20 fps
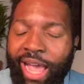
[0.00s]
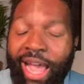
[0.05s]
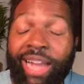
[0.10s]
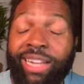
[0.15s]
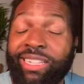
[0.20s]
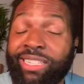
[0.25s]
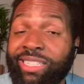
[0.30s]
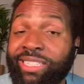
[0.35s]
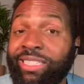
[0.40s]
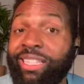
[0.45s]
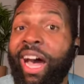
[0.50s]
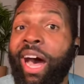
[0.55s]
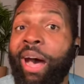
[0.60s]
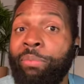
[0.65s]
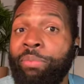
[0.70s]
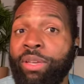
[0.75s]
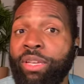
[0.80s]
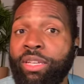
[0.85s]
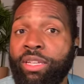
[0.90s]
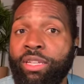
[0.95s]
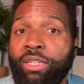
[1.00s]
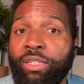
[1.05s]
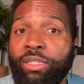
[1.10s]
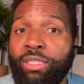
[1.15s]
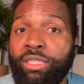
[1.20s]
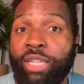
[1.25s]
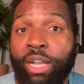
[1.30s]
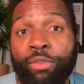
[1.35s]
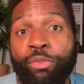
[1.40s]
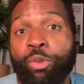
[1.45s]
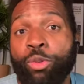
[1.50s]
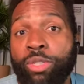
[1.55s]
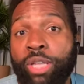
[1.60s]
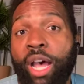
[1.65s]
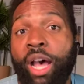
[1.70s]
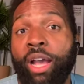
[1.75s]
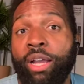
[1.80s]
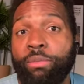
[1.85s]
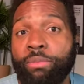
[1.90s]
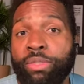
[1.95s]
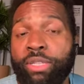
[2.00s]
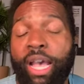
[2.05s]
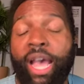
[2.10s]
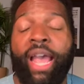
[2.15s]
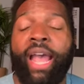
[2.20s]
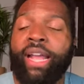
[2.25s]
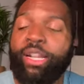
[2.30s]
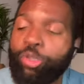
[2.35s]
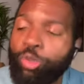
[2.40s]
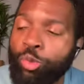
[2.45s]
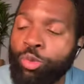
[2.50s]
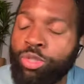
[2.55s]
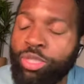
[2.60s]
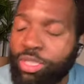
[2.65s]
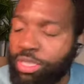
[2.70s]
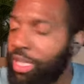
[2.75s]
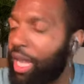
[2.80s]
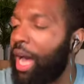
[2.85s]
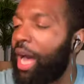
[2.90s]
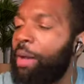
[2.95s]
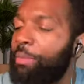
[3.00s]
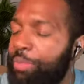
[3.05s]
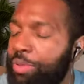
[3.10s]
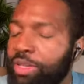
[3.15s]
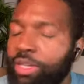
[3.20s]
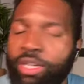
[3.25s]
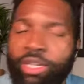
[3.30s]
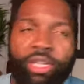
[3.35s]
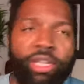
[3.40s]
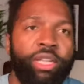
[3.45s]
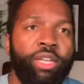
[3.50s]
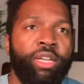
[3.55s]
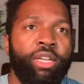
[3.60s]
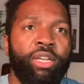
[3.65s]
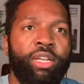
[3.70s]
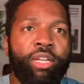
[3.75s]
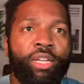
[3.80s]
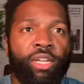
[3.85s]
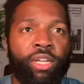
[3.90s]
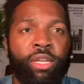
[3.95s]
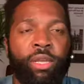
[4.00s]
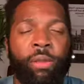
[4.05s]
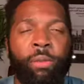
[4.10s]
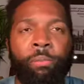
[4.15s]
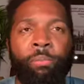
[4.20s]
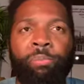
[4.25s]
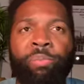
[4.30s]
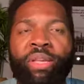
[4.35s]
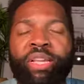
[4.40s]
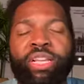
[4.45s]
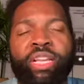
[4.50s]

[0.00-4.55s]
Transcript: I had to stop because I just couldn't